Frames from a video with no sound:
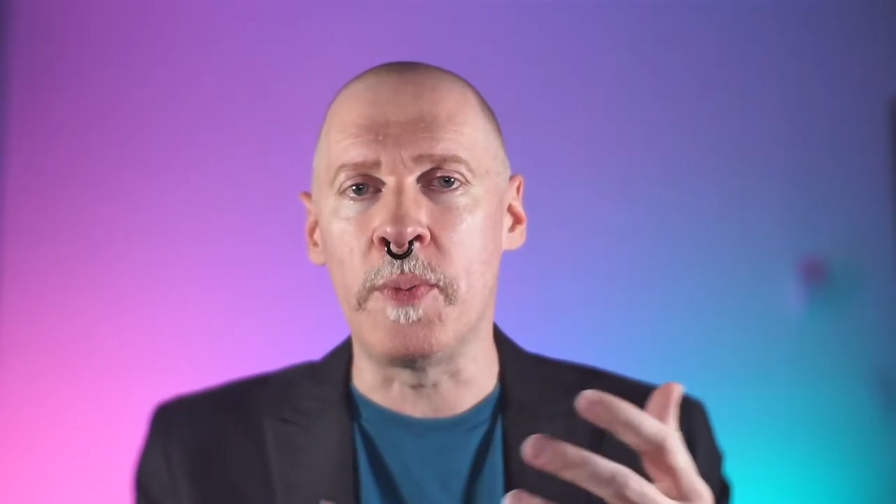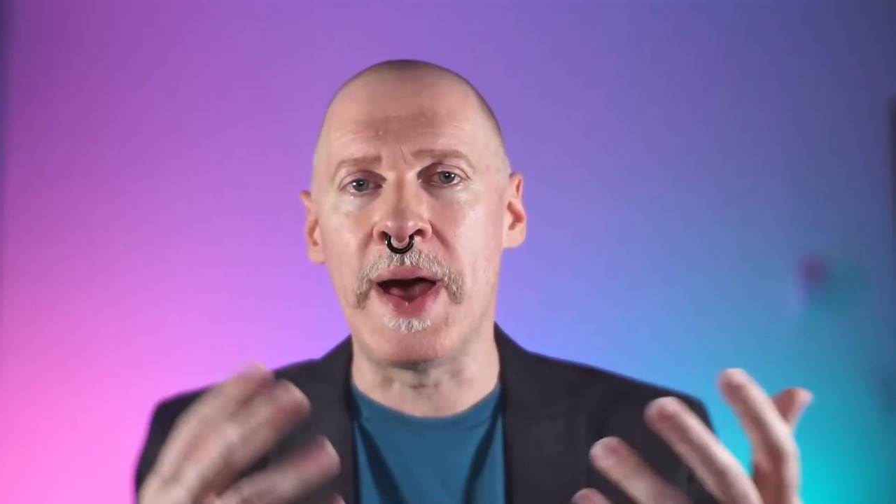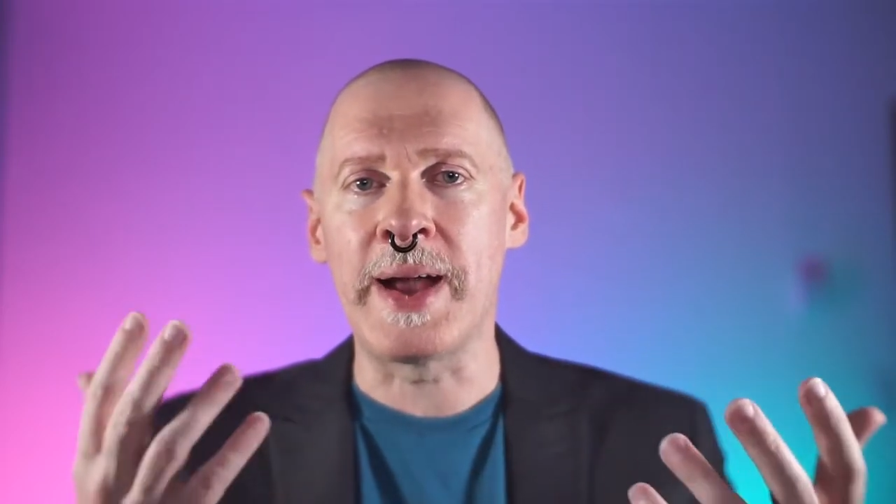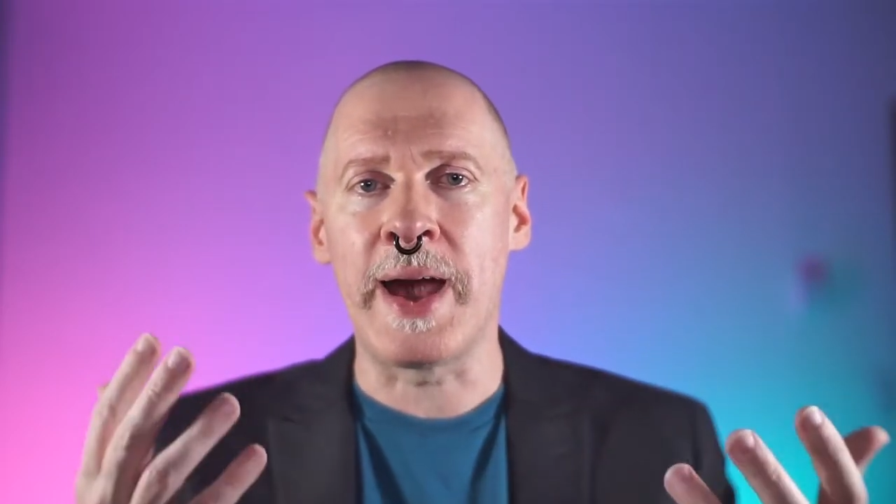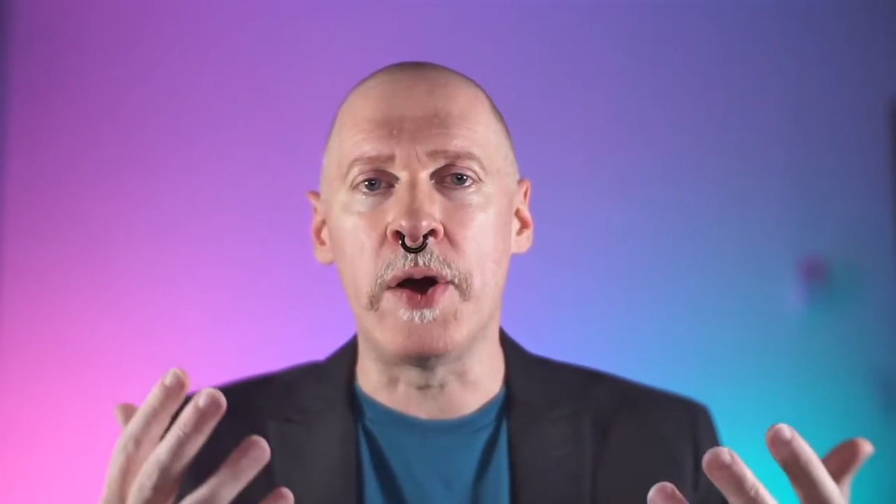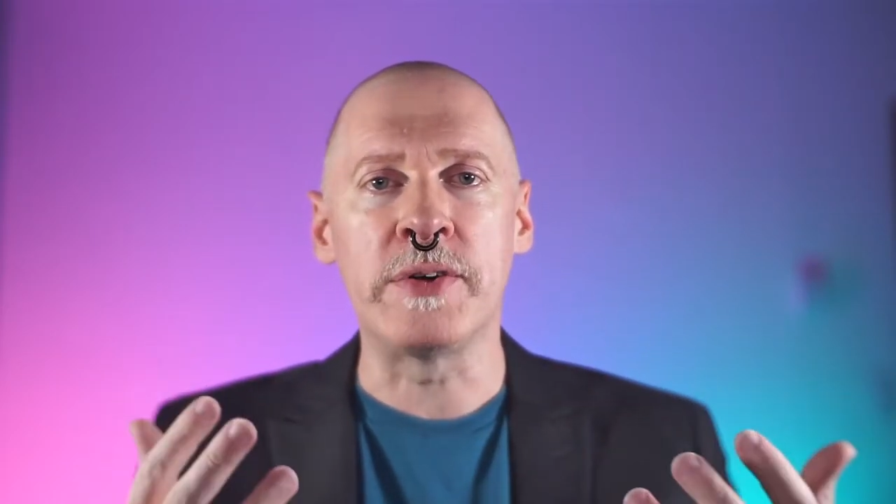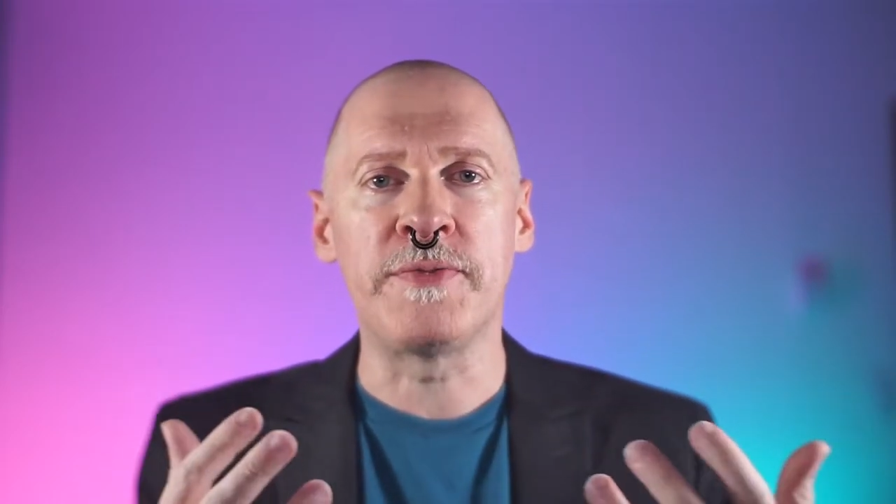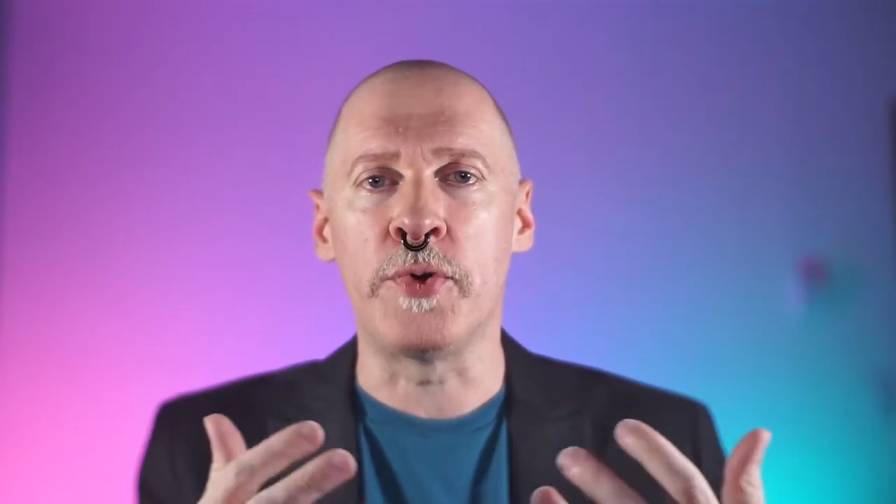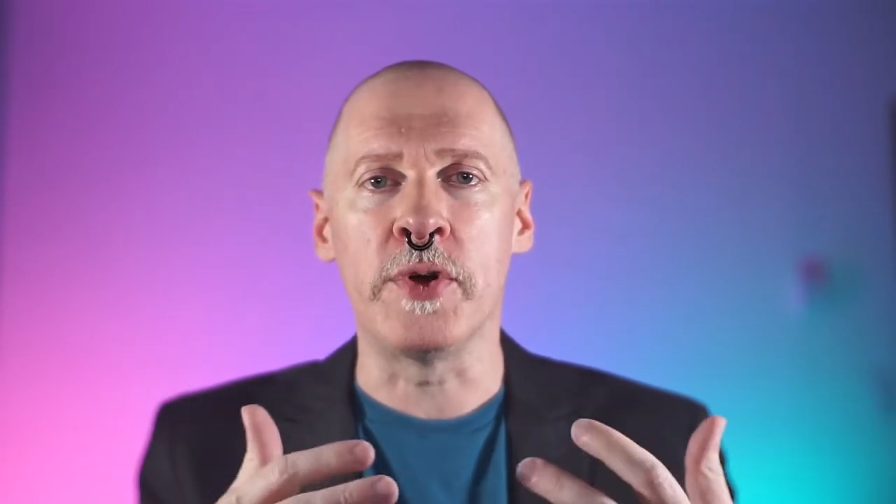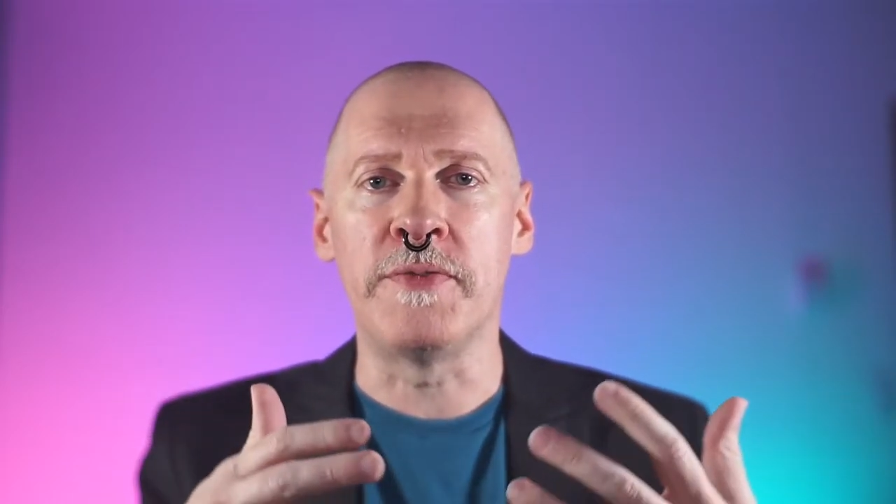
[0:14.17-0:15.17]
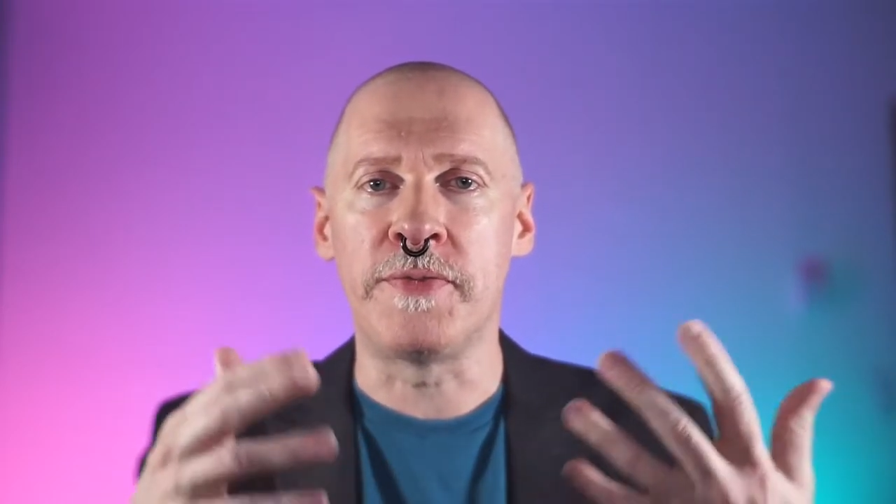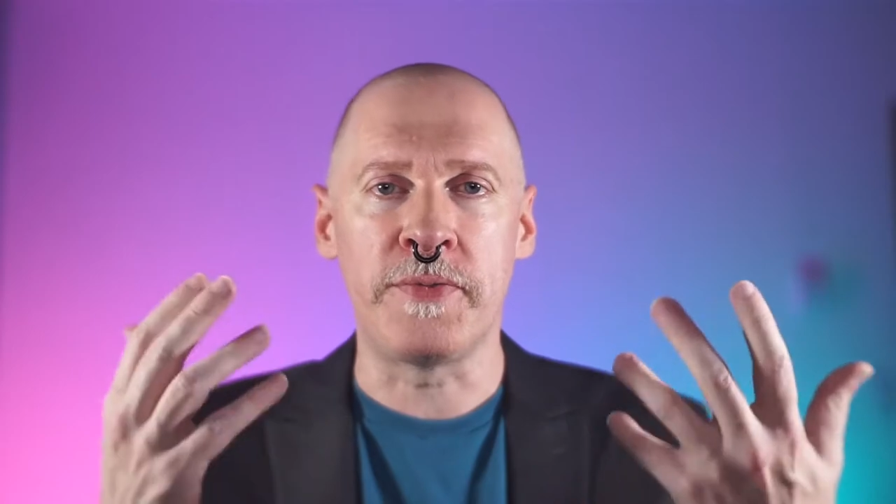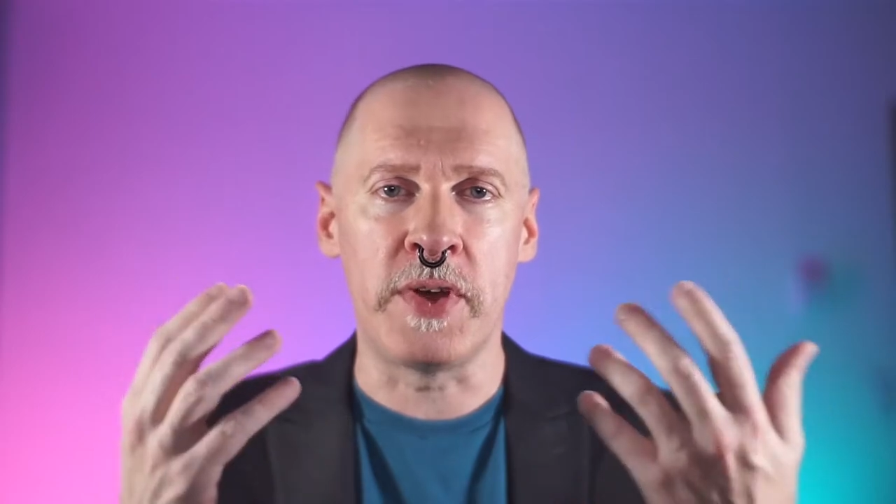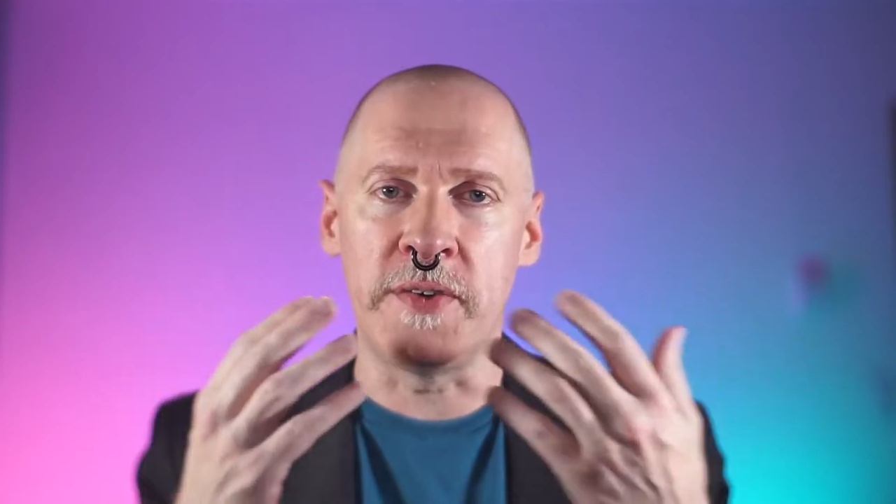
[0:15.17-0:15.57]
back out for if,